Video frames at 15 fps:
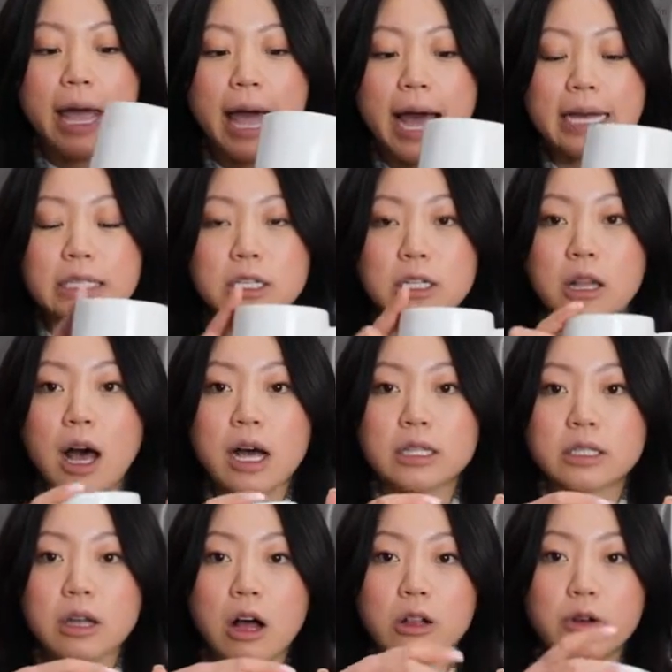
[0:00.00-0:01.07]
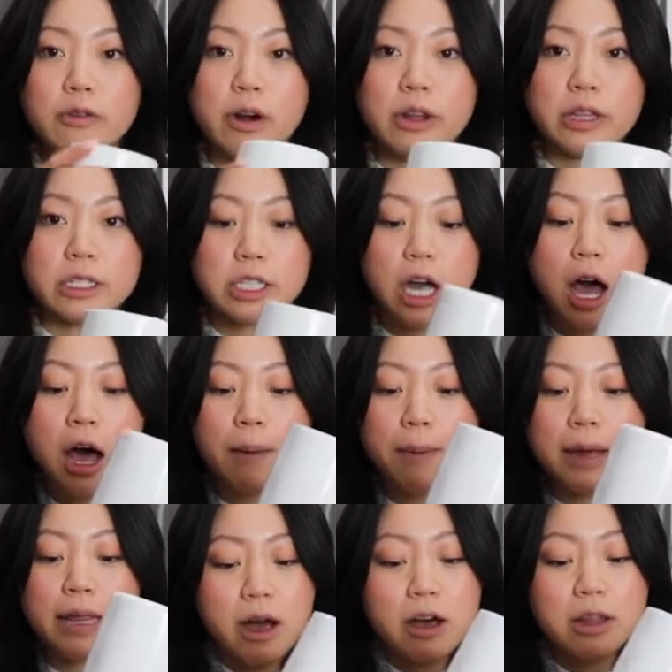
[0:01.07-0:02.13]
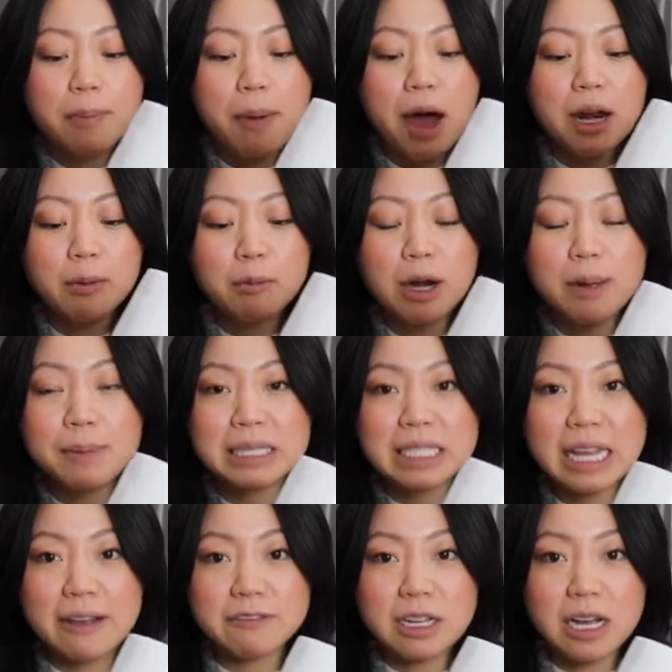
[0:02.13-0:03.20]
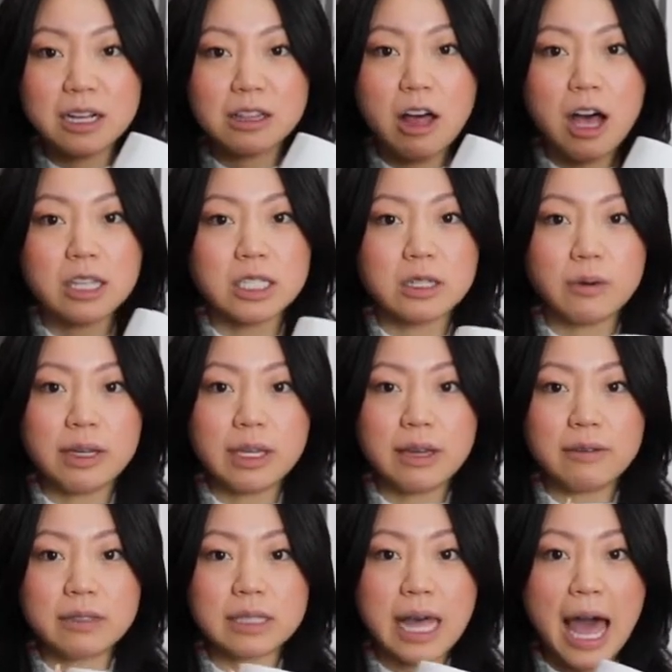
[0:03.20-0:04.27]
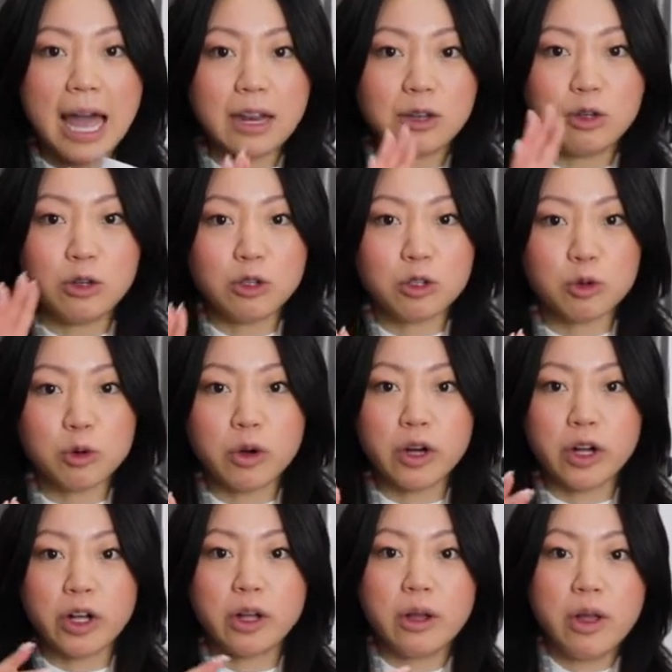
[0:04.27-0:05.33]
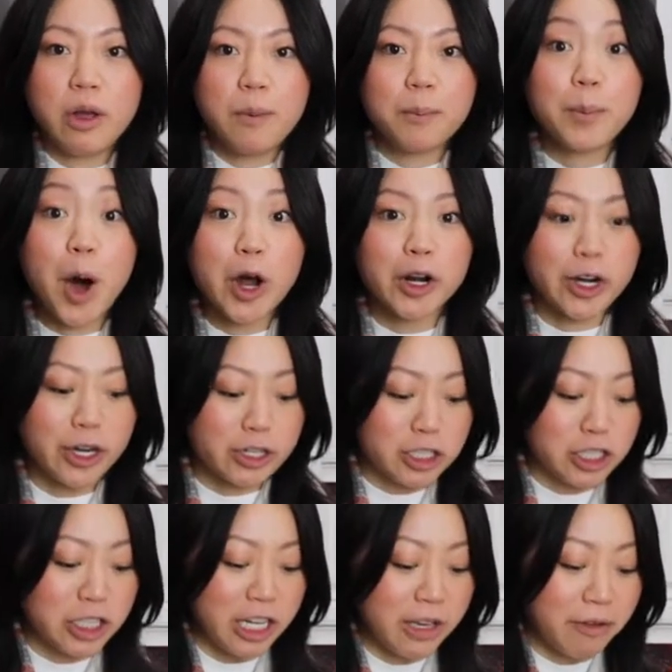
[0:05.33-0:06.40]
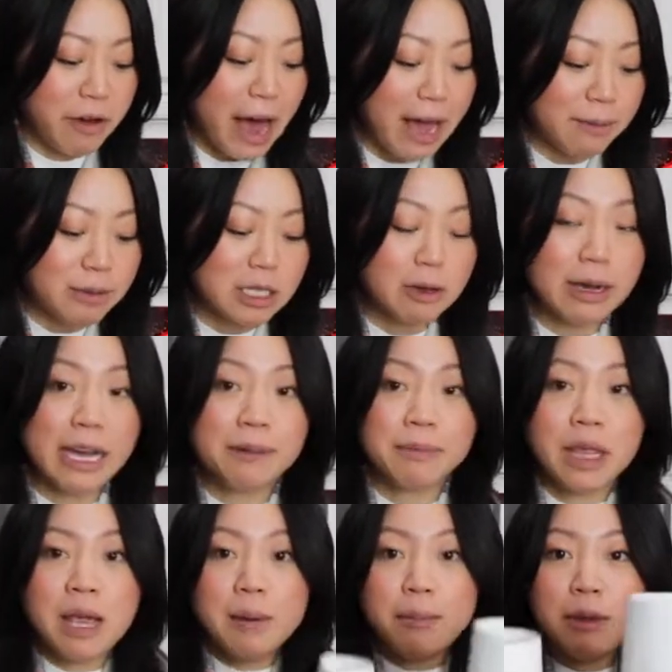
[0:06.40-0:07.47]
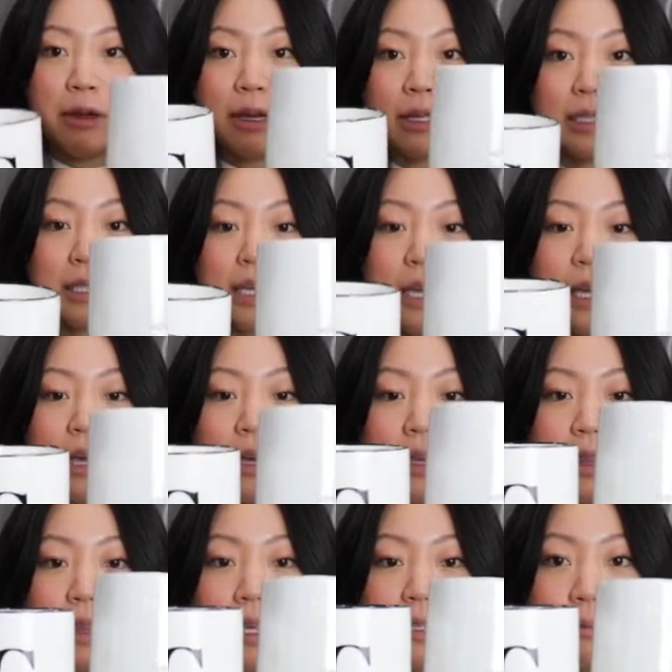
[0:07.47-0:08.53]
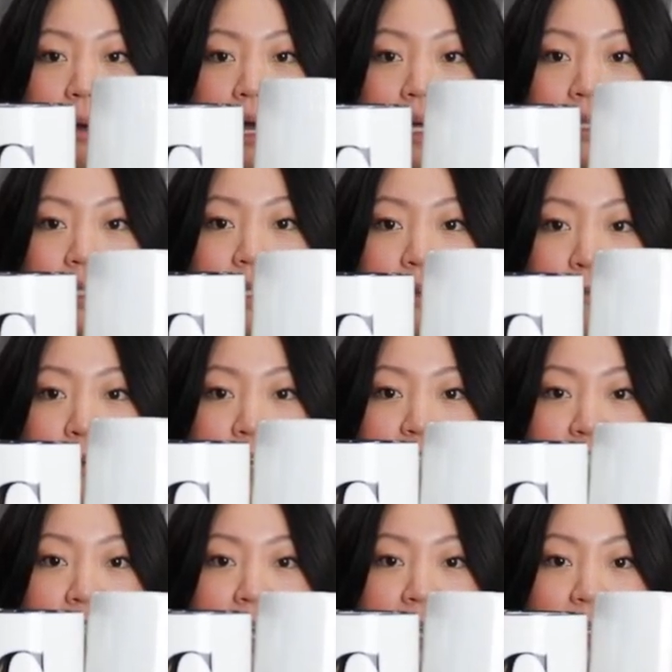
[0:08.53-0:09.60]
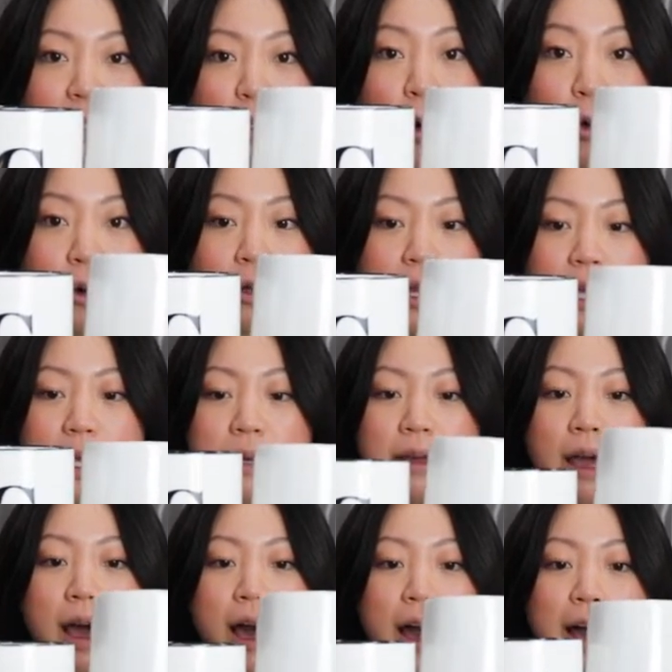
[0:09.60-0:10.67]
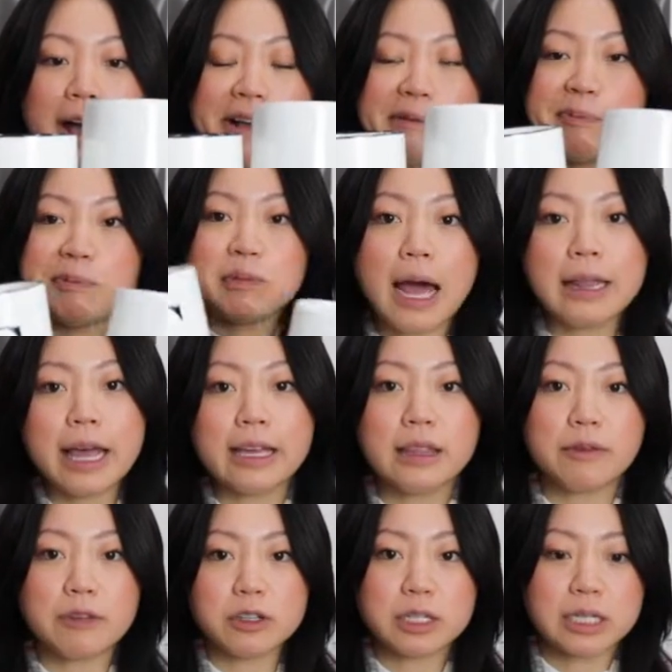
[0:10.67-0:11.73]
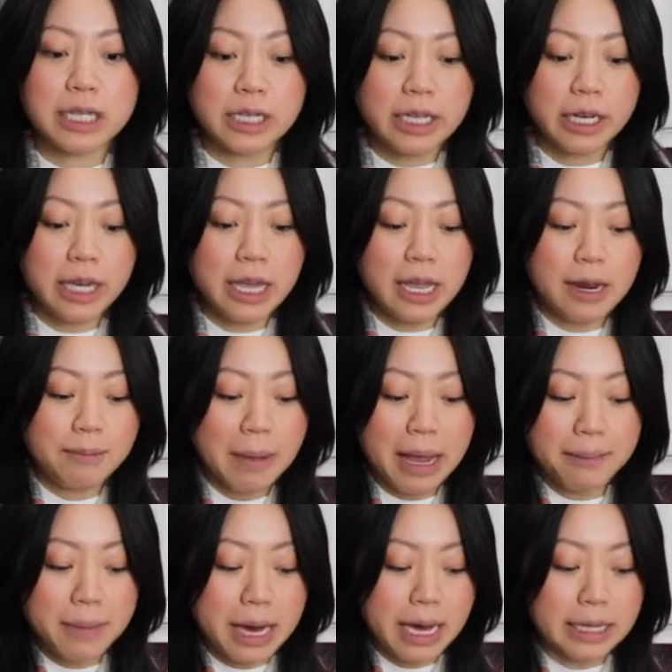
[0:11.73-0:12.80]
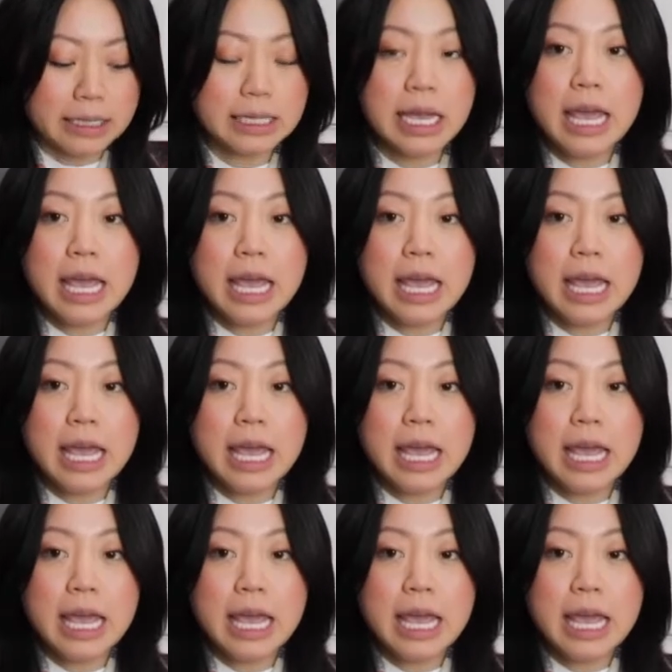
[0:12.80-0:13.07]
It has gloss all over on the top, and on the bottom rim it's left unglossed, so it gives that neutral, modern, chic vibe to it. But you could see these mugs differentiate totally. I like the versatility in my mugs.